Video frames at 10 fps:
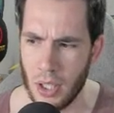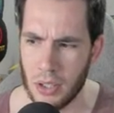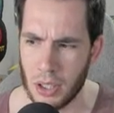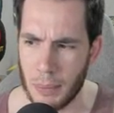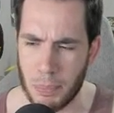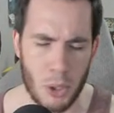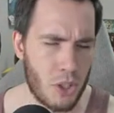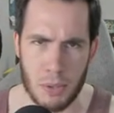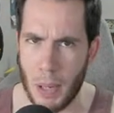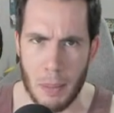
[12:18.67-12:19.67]
Uh,
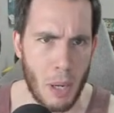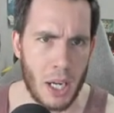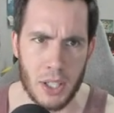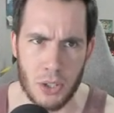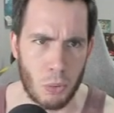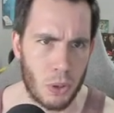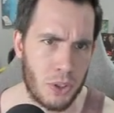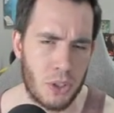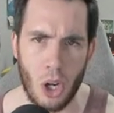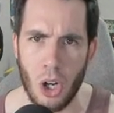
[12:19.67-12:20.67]
purchased by Minus World's
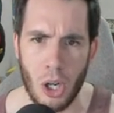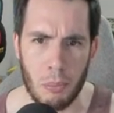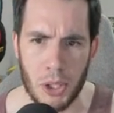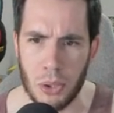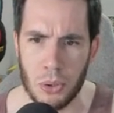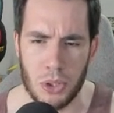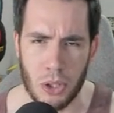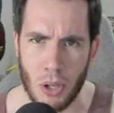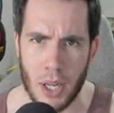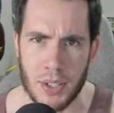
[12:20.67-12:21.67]
Tom. Huge
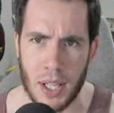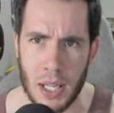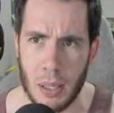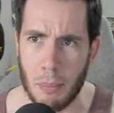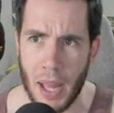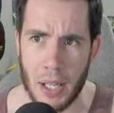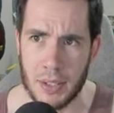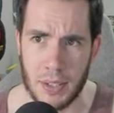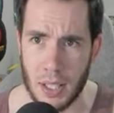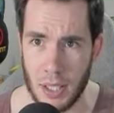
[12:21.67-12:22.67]
congrats to him.
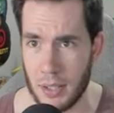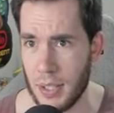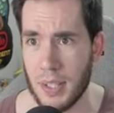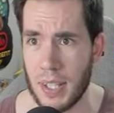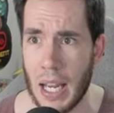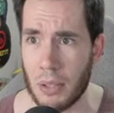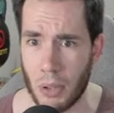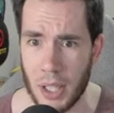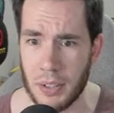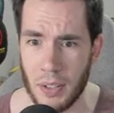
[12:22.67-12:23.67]
That's It's insane,
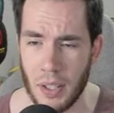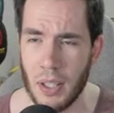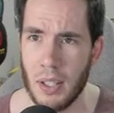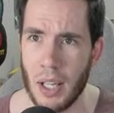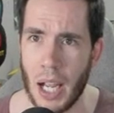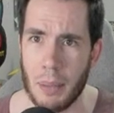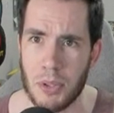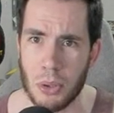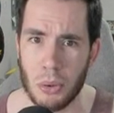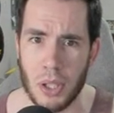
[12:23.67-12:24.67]
right?
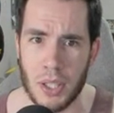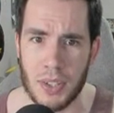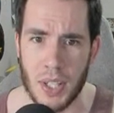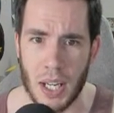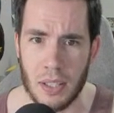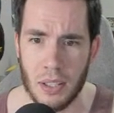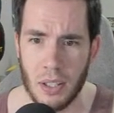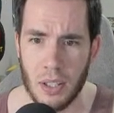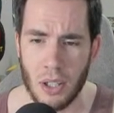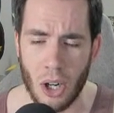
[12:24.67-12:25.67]
Absolutely insane.
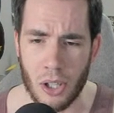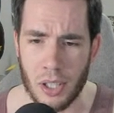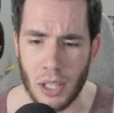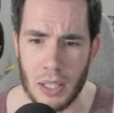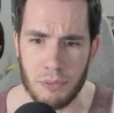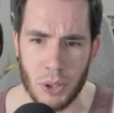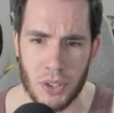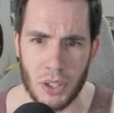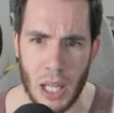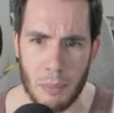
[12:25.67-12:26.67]
Artie Lightfoot is
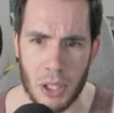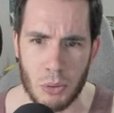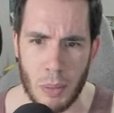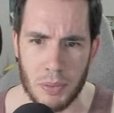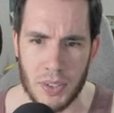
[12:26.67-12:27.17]
climbing its way up to